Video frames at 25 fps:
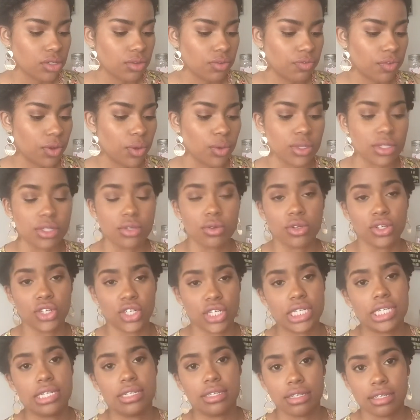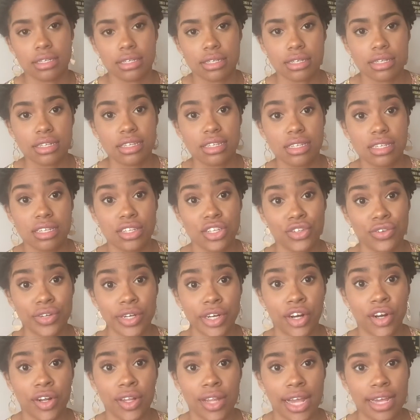focused on Jesus and centering
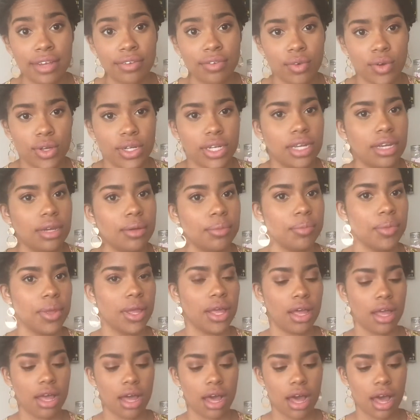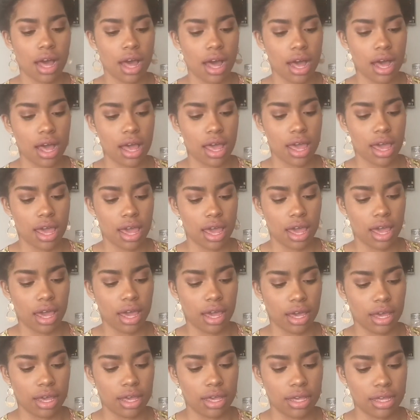her life on him.
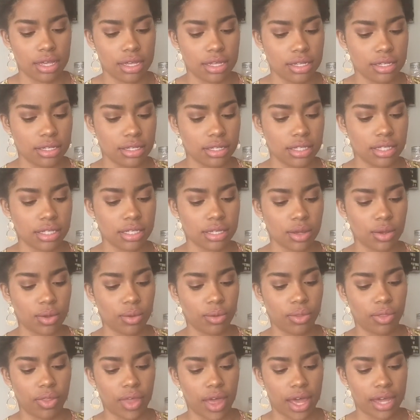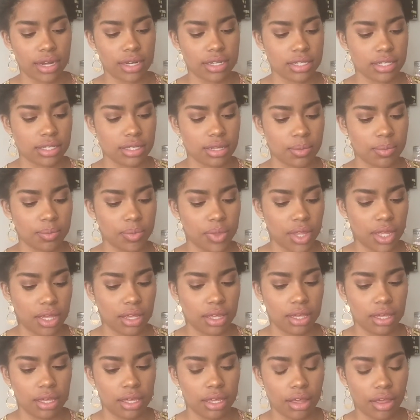And so that is
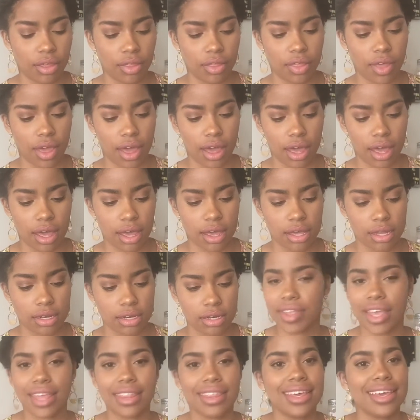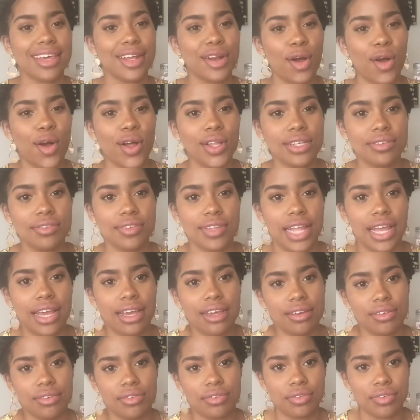something that I think in all of
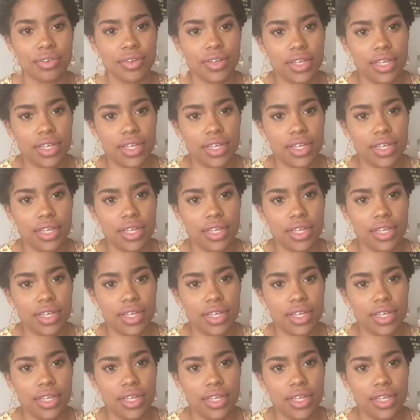life